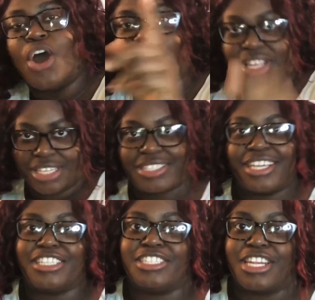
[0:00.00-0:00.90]
Okay, let's
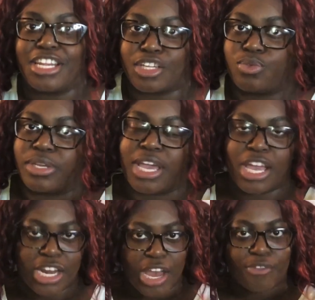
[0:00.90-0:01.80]
get into the next wig.
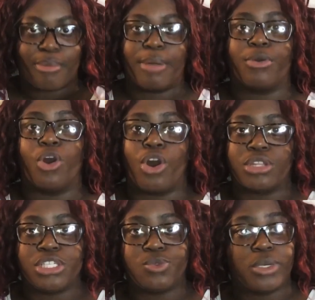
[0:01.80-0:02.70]
And remember,
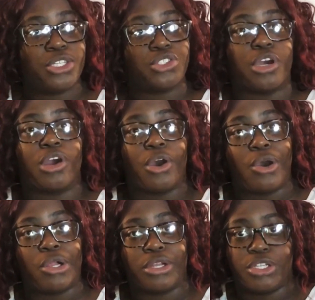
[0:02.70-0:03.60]
all these wigs are
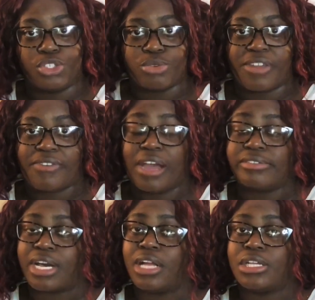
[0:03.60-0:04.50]
all under
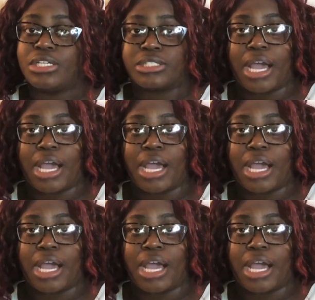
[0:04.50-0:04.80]
$25.